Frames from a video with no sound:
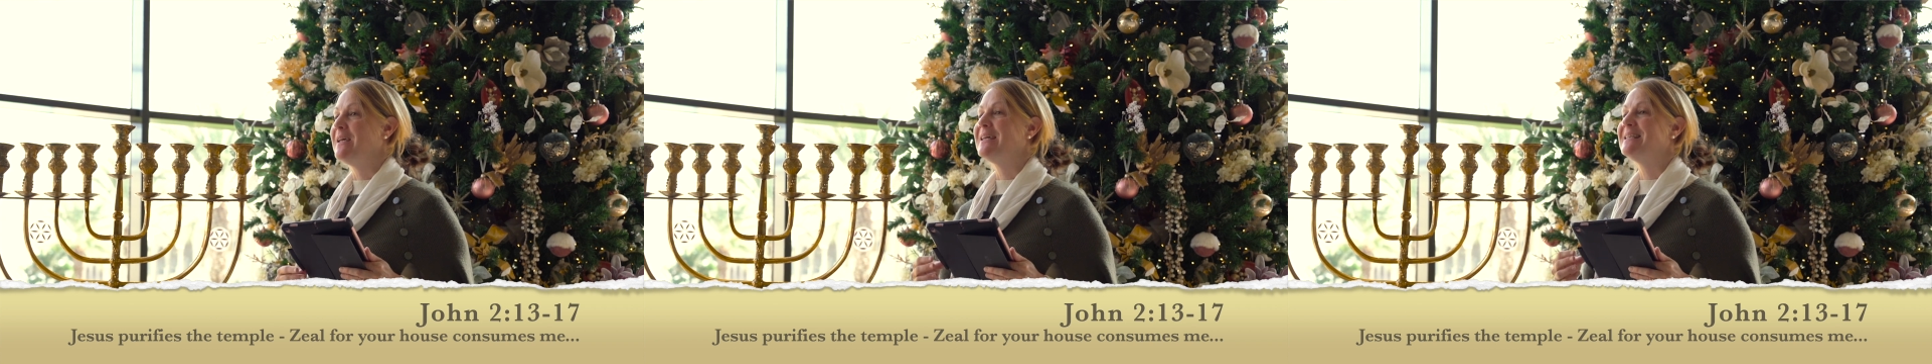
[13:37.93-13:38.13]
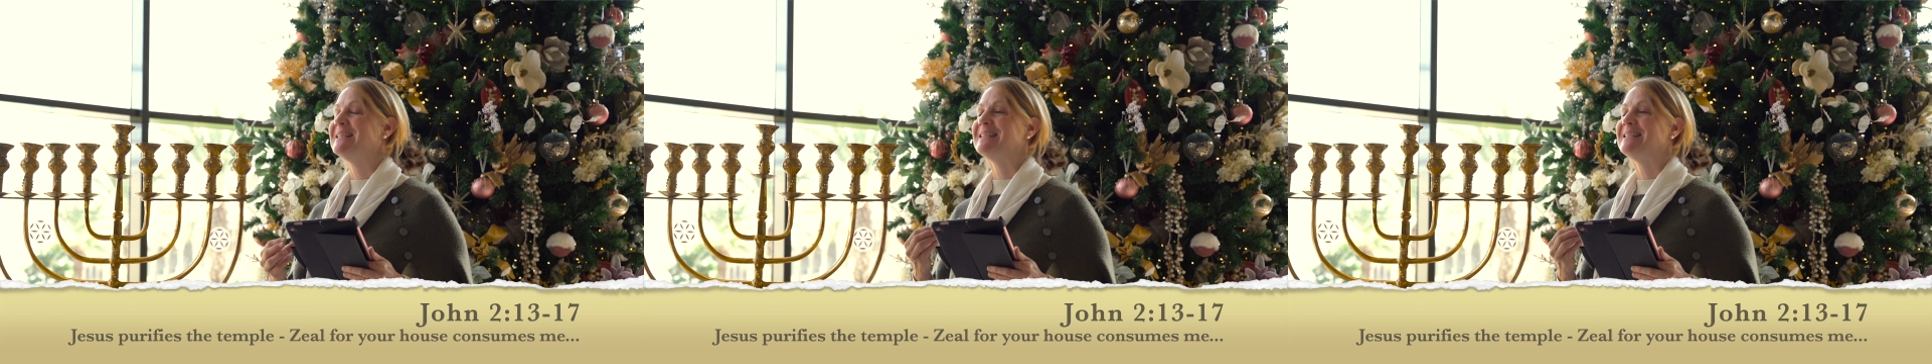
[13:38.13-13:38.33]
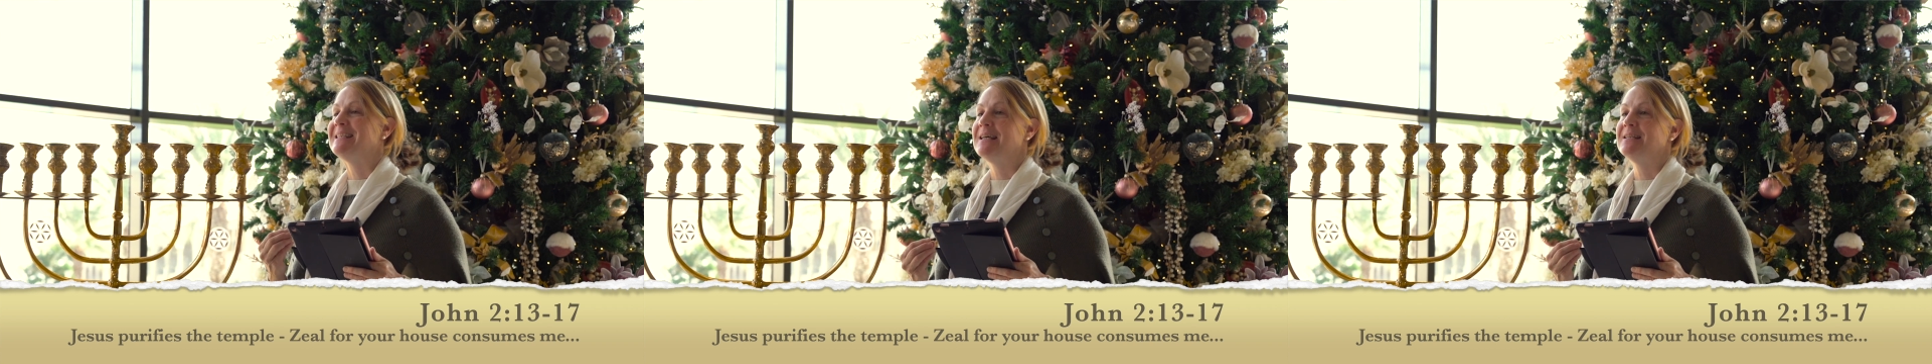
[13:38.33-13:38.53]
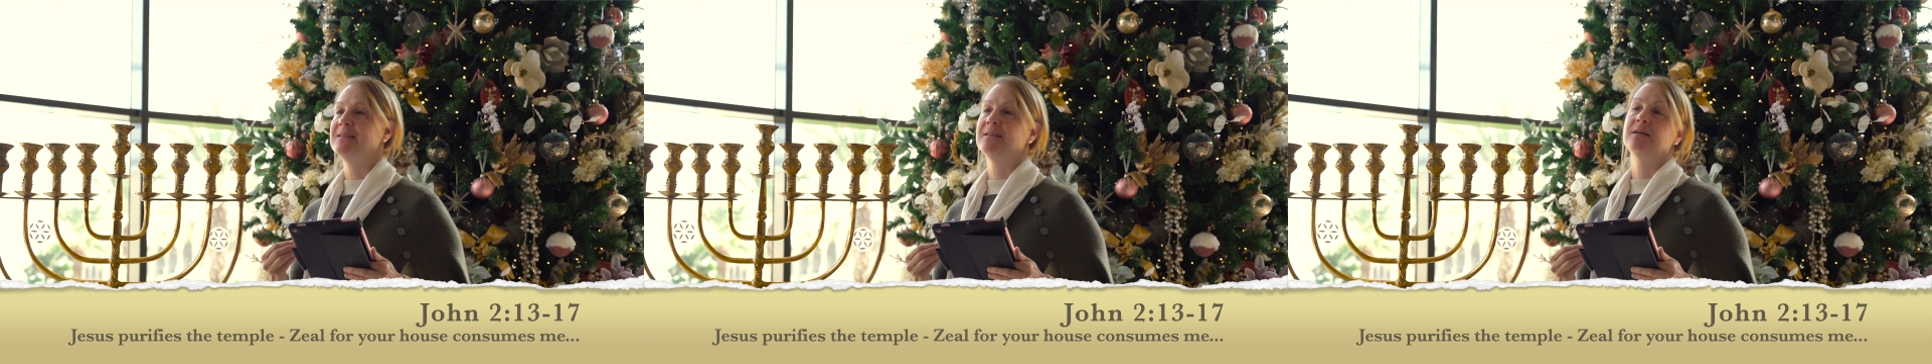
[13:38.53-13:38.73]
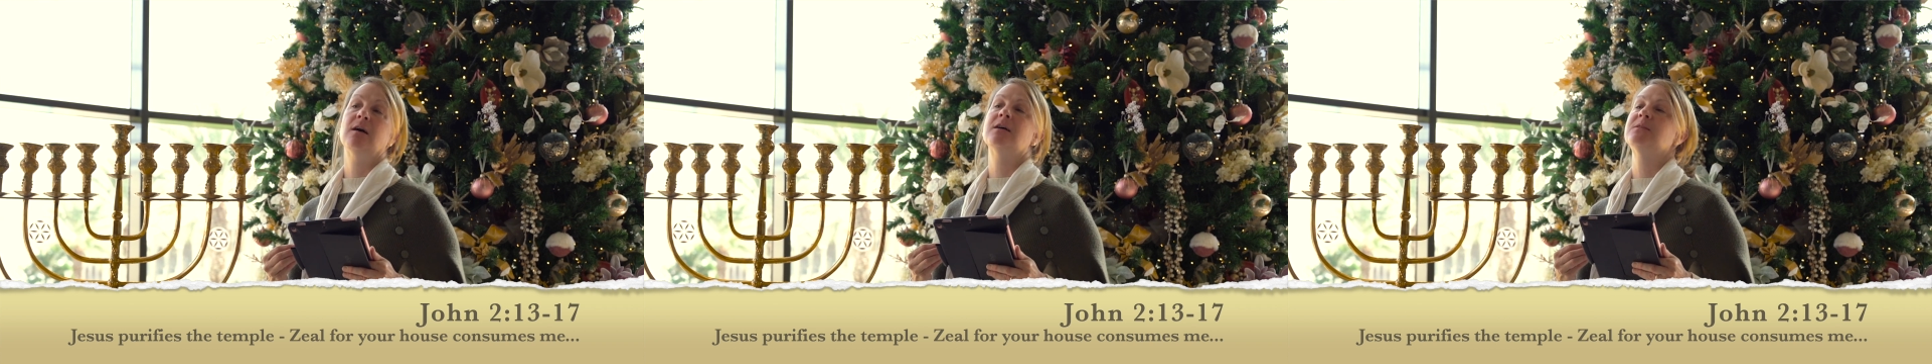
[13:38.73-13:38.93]
Because it
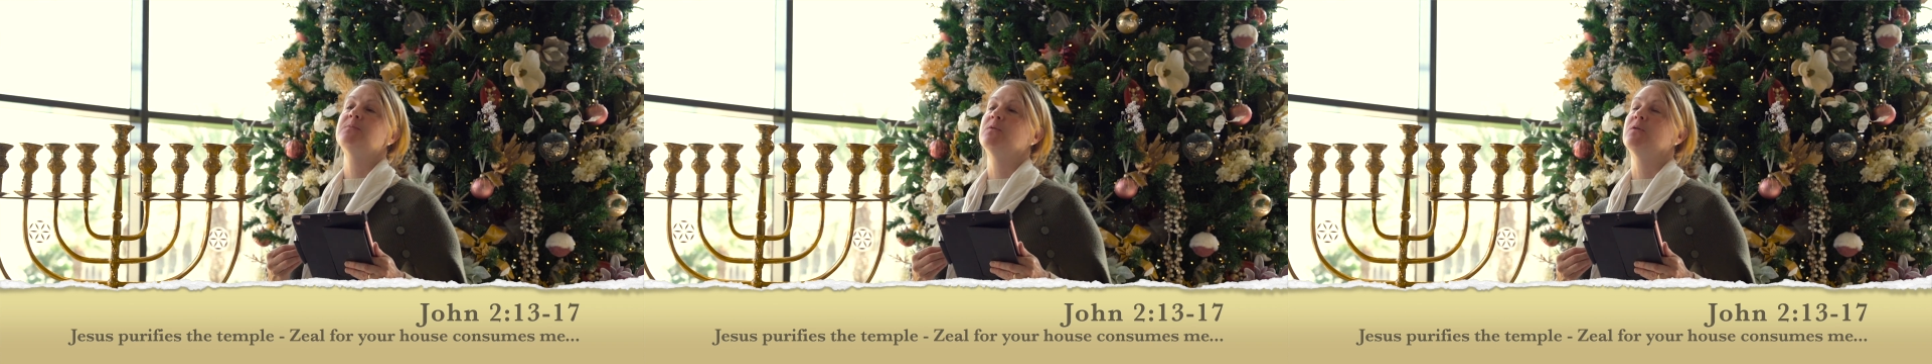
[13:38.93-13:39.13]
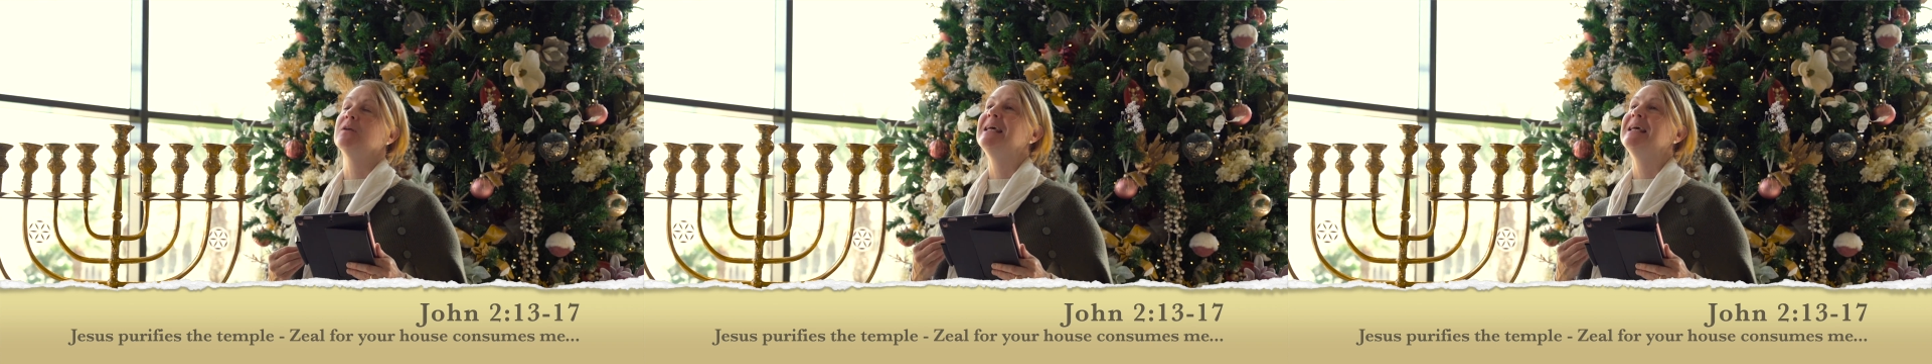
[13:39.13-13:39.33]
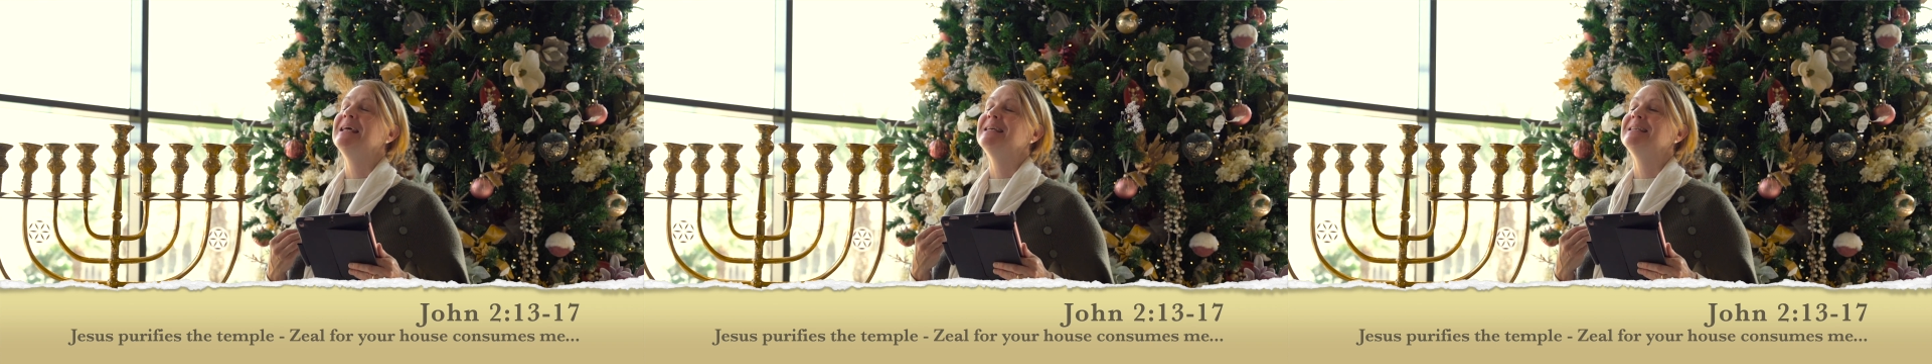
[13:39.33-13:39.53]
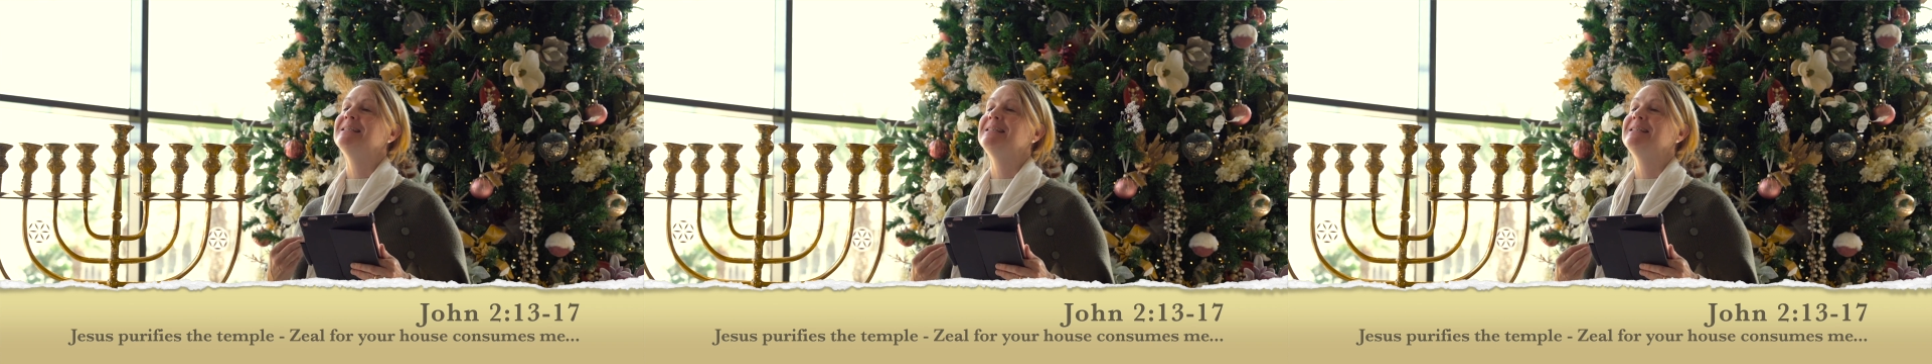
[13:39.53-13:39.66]
says in the gospel,